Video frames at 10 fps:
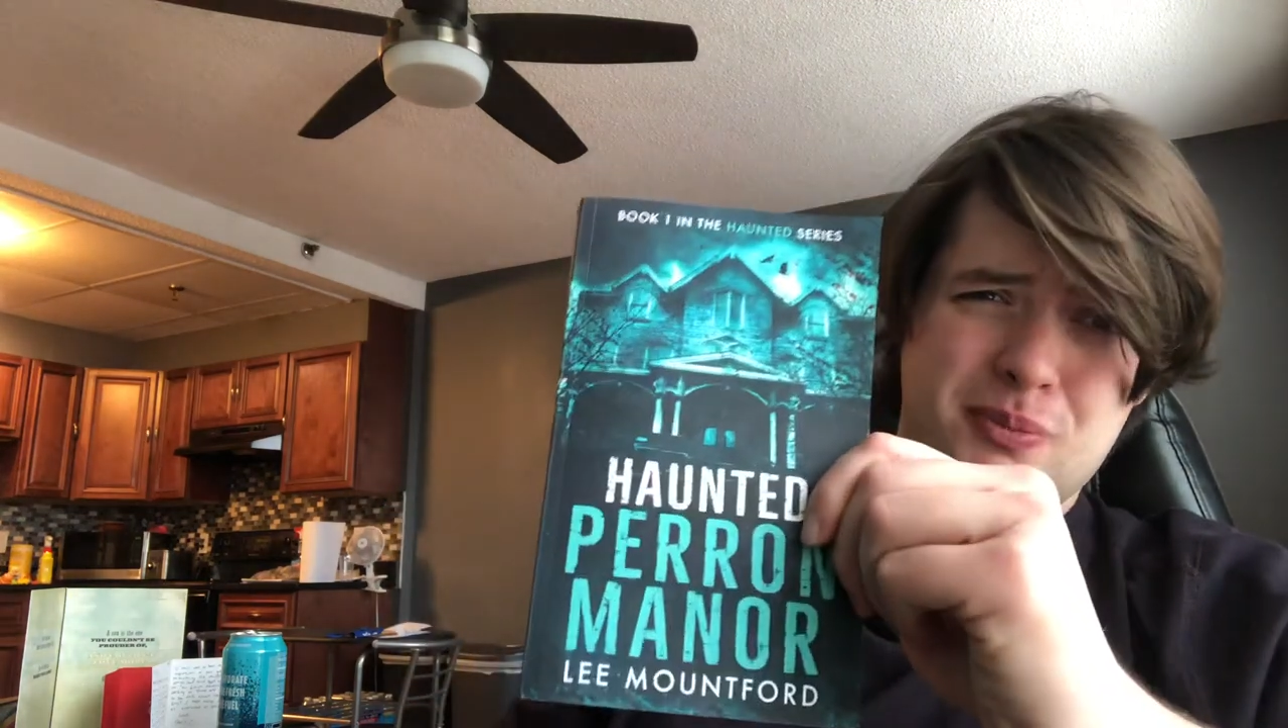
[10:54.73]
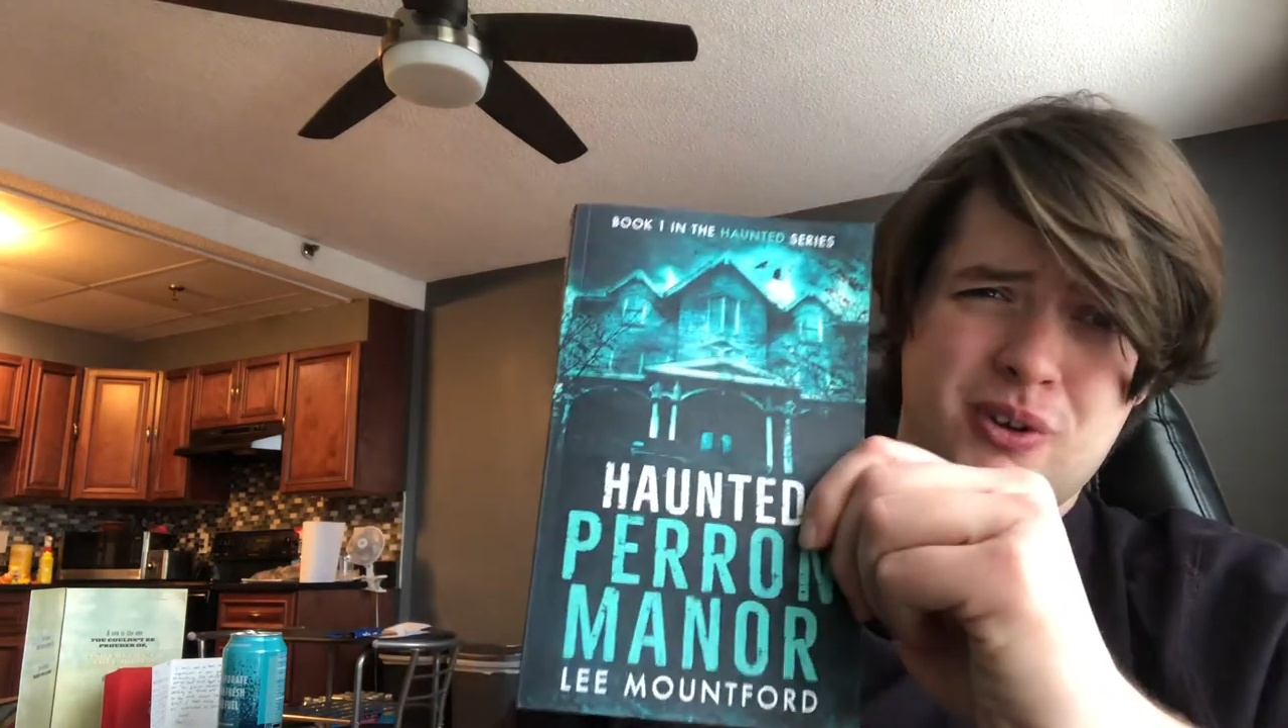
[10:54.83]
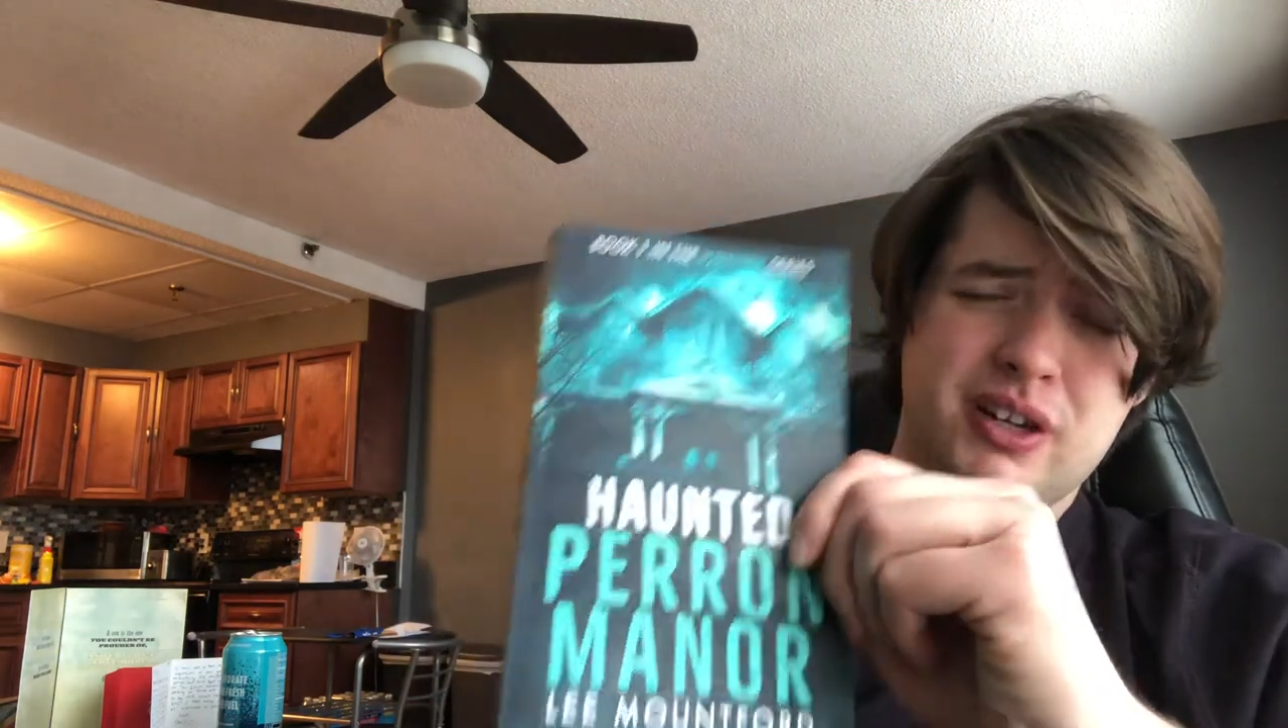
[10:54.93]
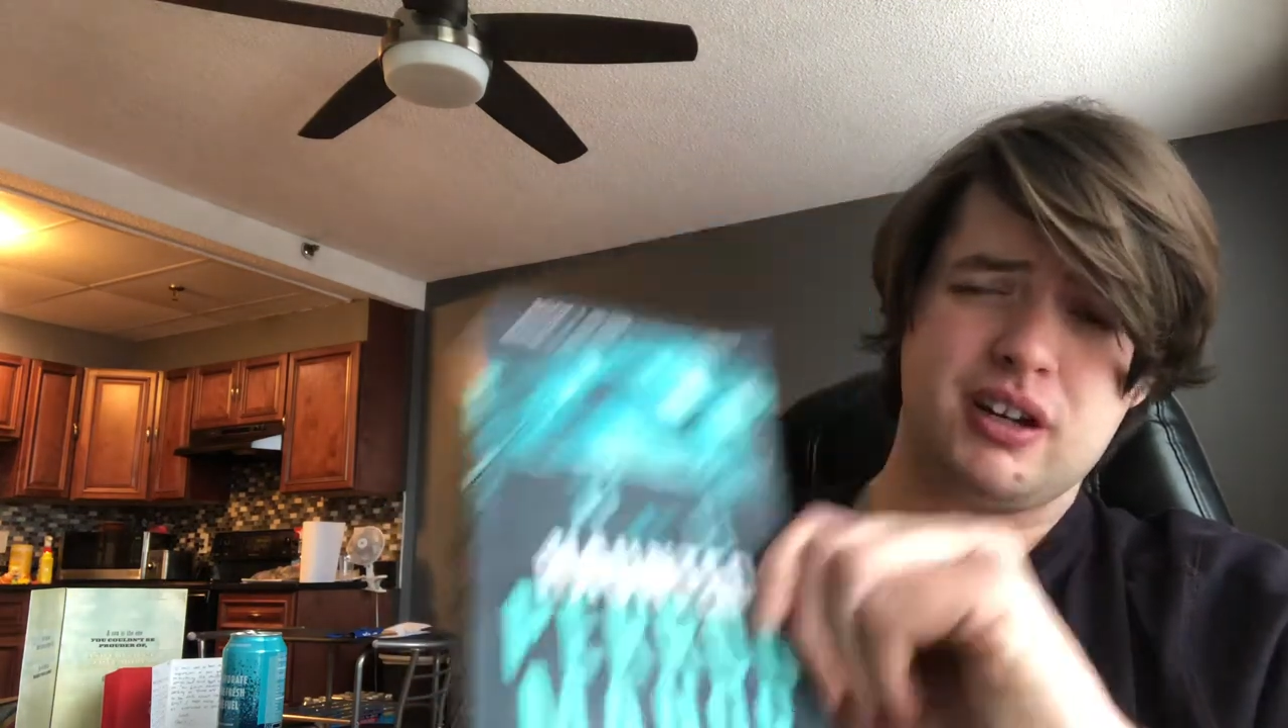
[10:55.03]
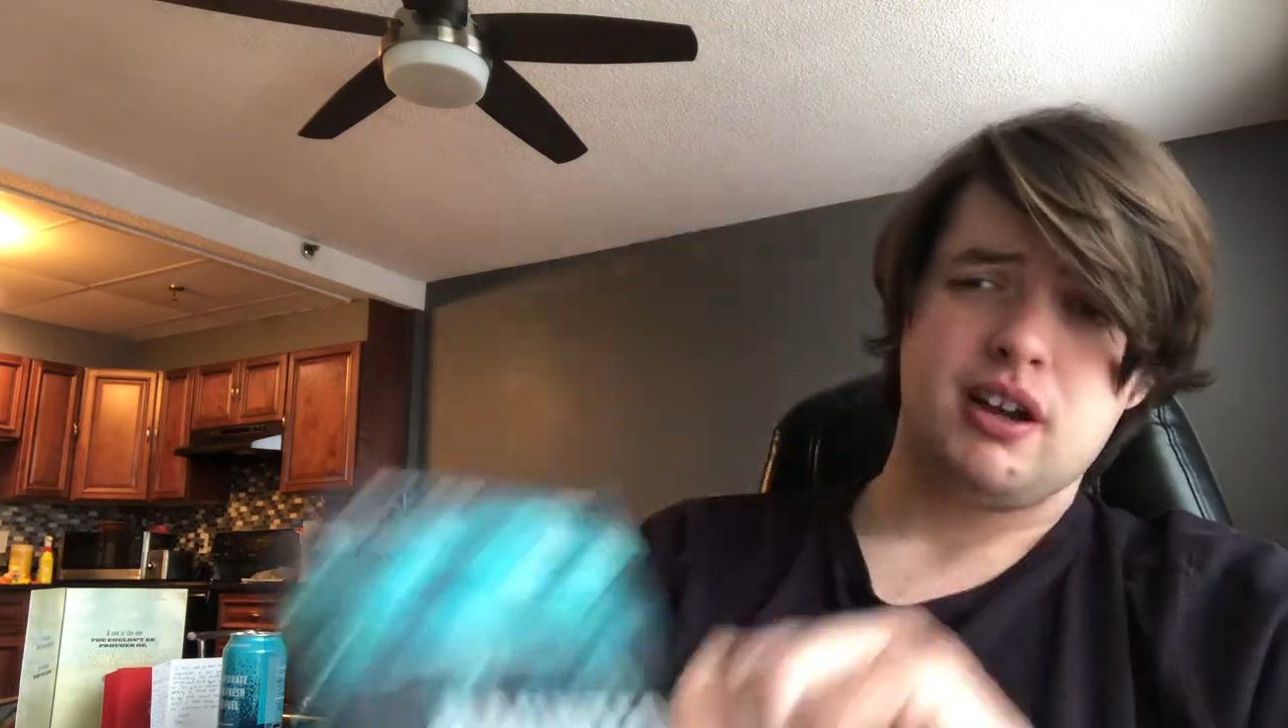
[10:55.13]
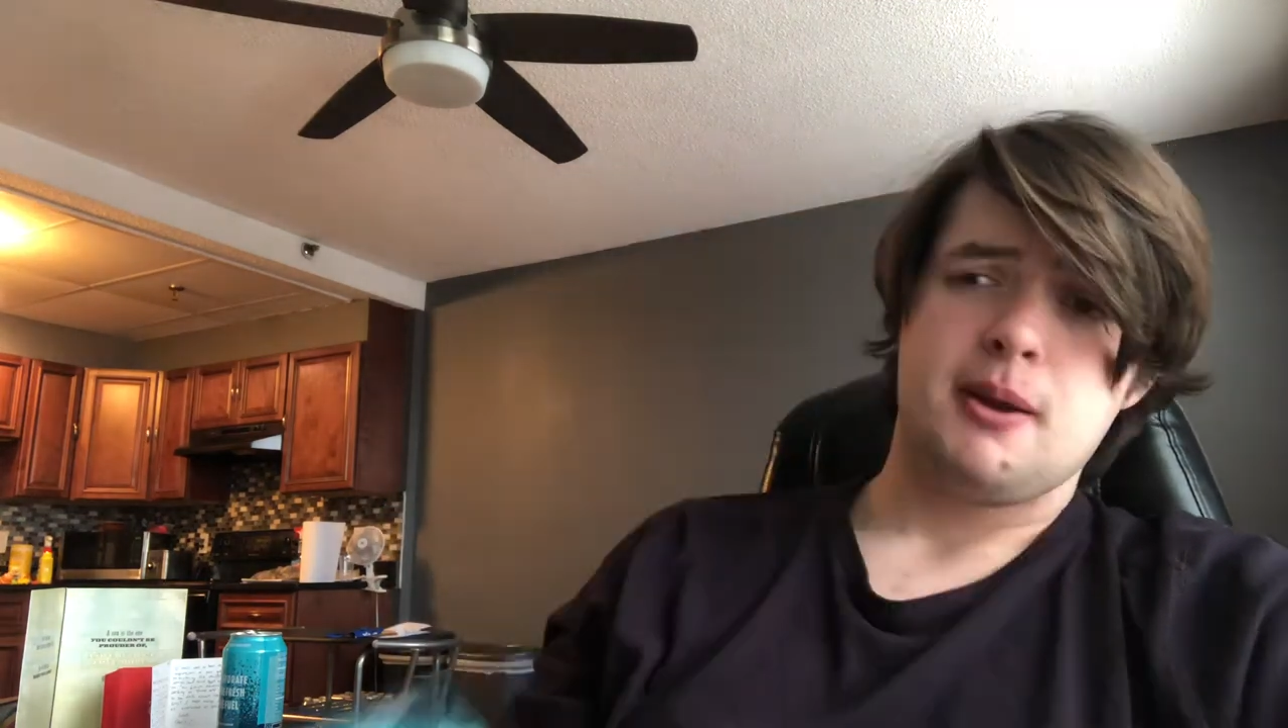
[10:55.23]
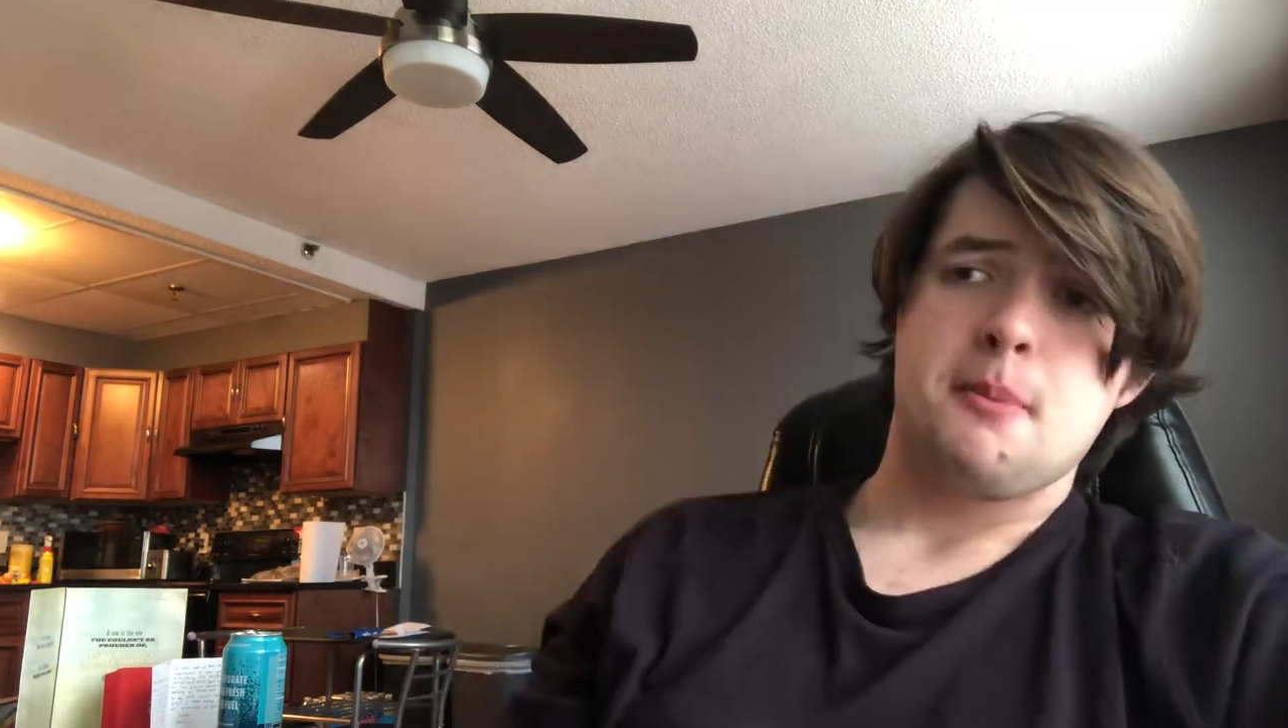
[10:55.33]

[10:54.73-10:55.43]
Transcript: book.